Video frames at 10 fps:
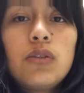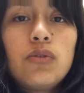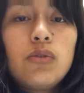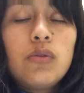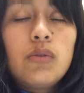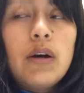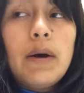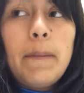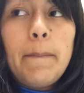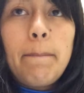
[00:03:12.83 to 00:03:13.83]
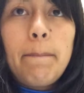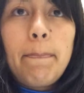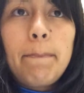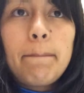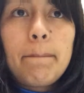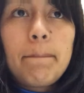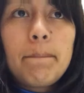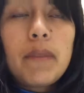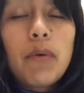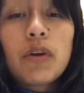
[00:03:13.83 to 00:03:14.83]
to um,
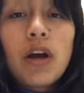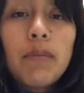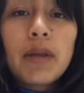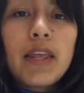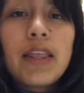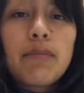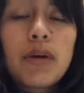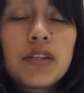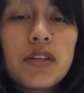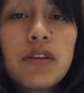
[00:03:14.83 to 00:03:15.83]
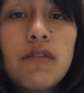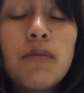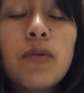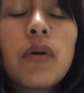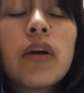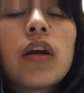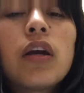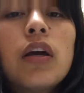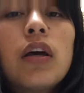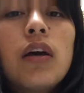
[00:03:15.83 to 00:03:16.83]
that would complicate that process even more.
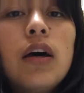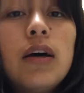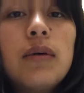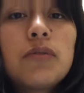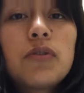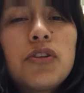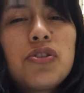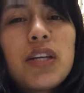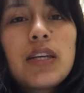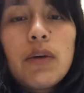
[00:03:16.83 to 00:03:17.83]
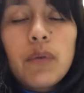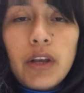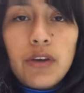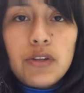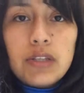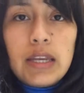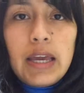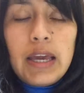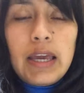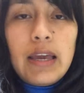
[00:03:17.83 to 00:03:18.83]
Um, so I tried to get what I could
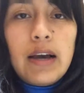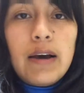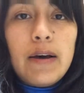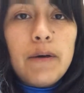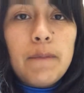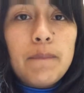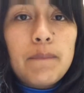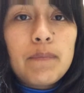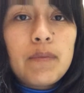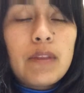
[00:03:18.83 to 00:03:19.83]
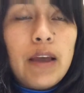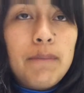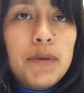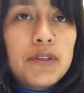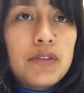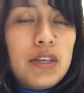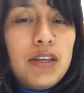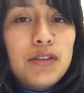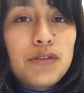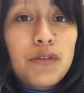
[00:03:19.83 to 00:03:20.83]
today. Um, I missed
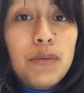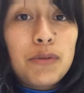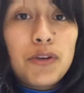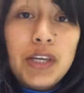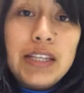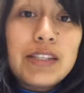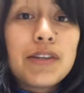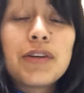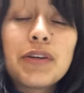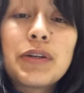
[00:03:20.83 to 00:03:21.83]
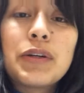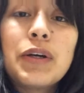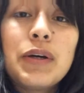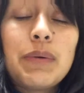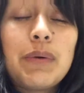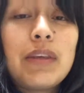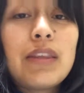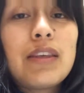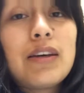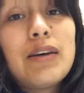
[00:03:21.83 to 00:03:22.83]
scenes from cooking dinner
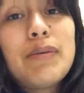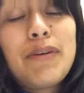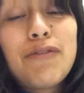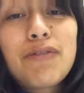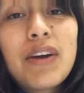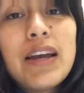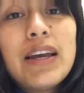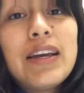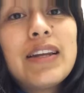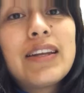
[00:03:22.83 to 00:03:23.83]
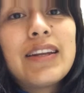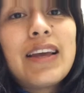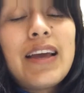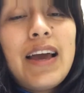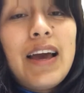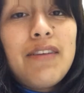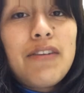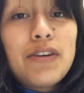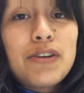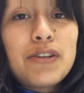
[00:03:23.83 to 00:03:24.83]
with uh, my friend and
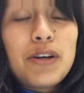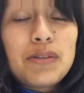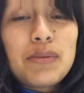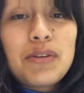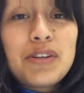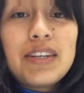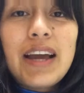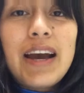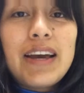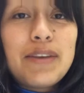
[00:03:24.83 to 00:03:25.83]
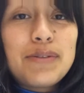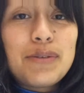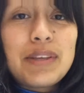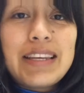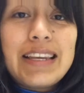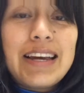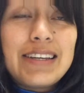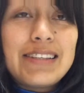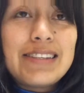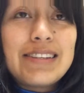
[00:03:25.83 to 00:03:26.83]
having our talks with her dad. He's really
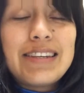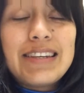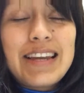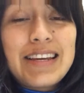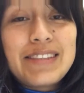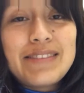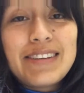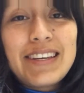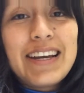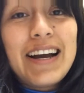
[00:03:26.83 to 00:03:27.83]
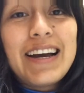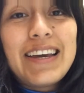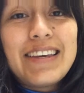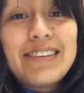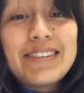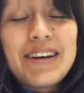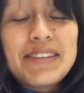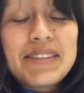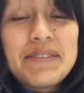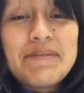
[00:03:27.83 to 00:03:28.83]
nice, a nice, funny guy. He's
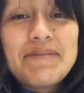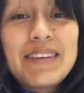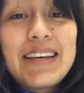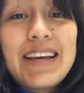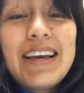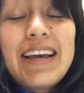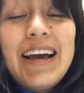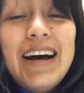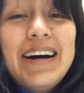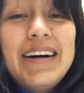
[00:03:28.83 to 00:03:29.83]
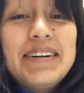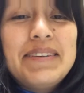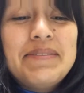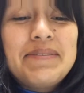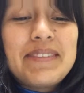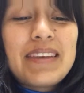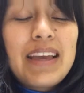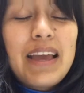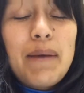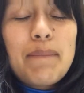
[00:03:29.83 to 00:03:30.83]
awesome. Um,
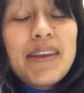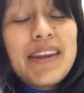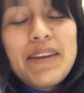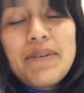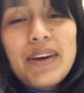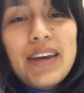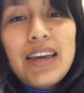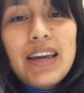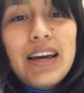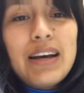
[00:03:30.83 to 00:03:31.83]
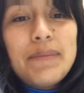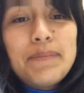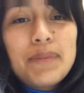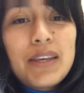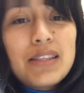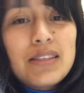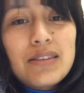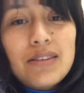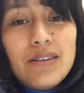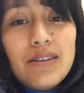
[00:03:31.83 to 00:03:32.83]
but anyway, um,
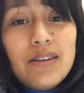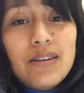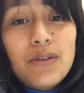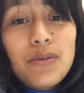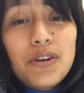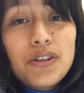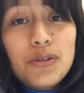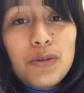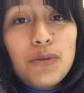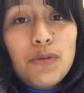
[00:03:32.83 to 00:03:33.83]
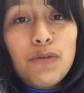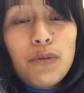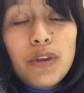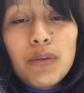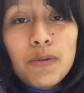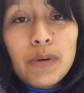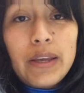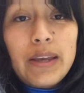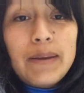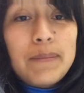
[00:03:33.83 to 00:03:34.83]
it's quarter to four in the
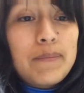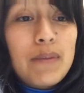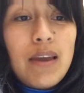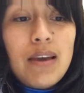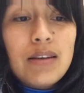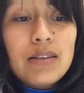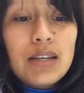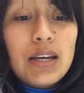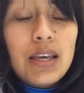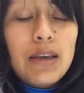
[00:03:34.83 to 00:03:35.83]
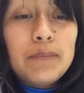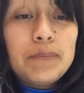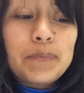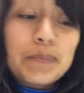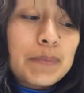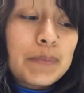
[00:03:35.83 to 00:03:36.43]
morning, and I am